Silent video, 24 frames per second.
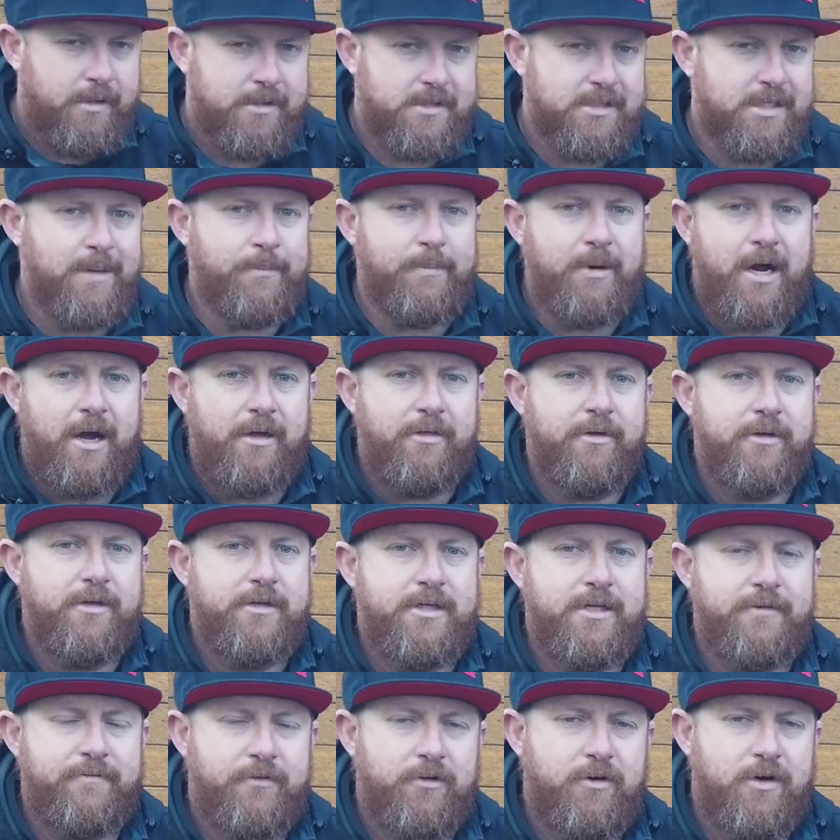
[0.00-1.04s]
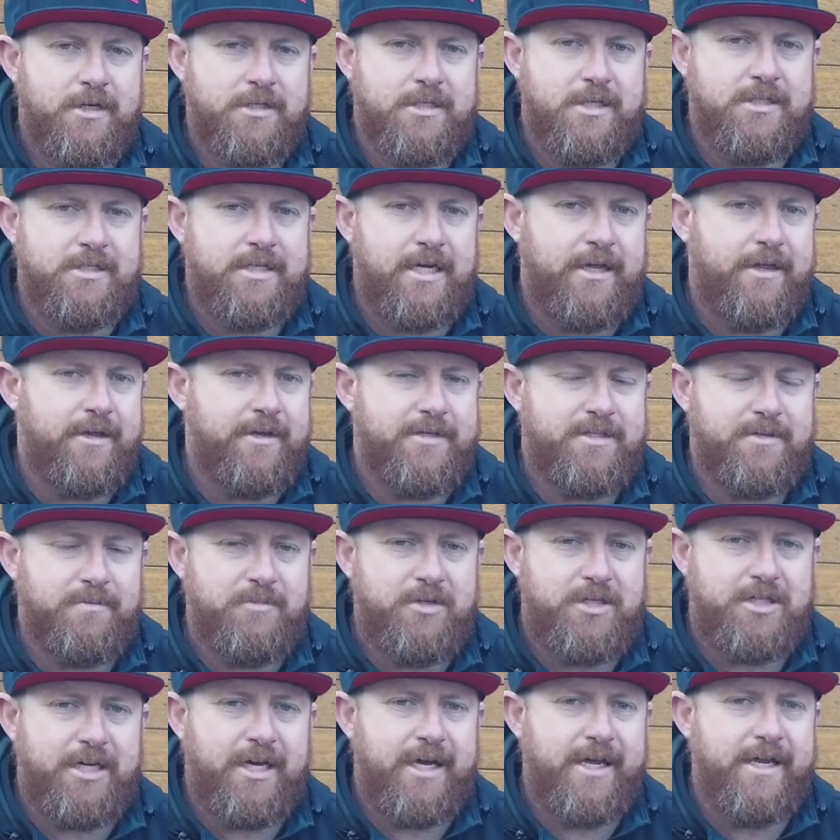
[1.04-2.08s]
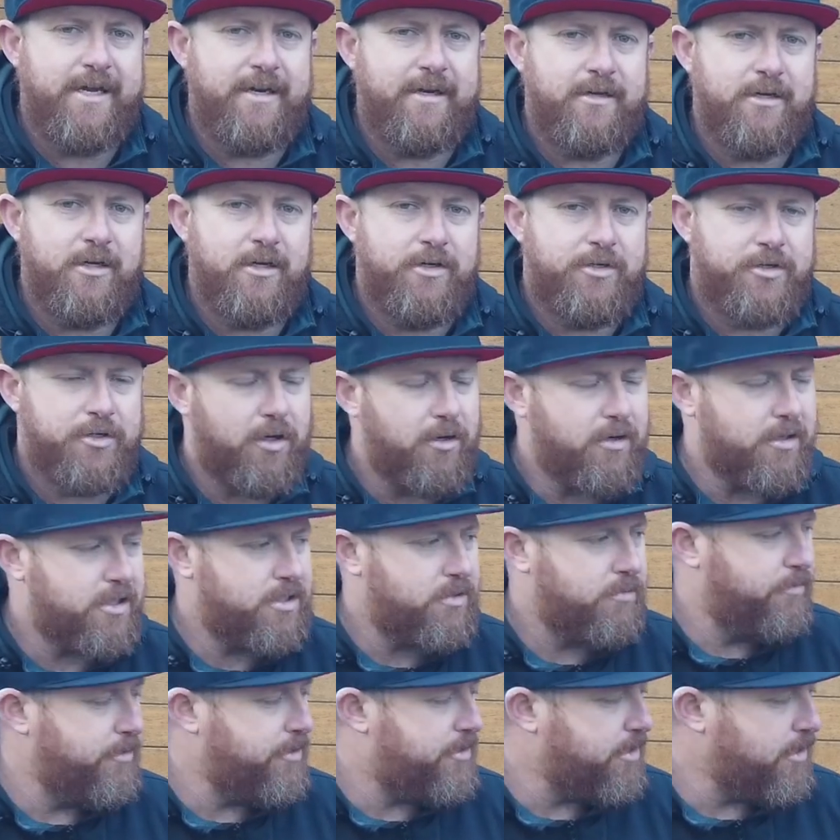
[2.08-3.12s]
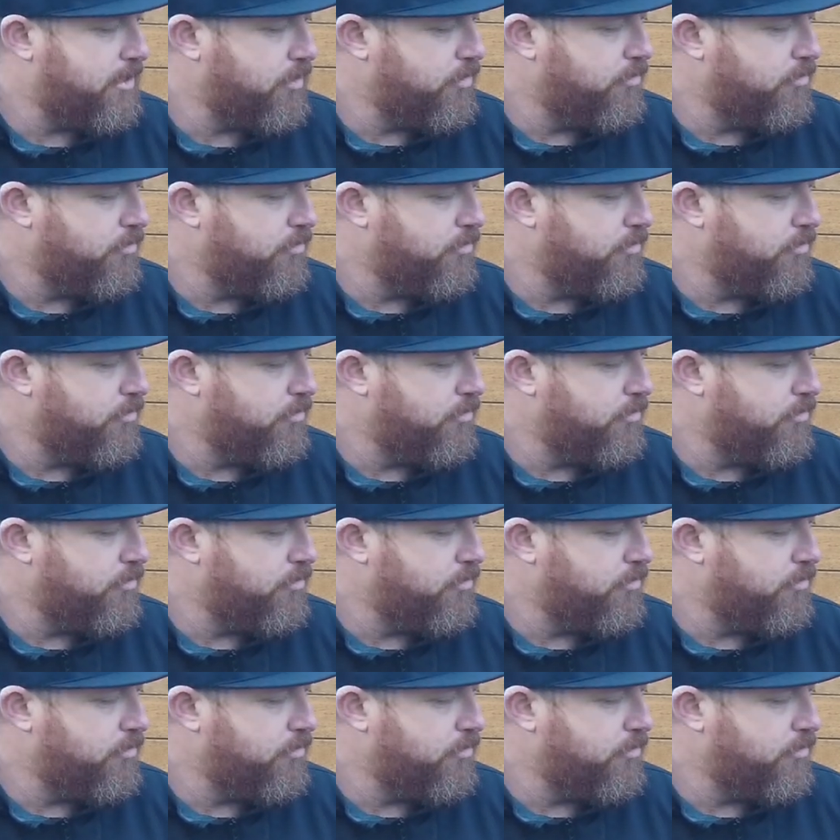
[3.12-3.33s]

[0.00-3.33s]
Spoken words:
There's a number of other devices out there, some chain docks, which are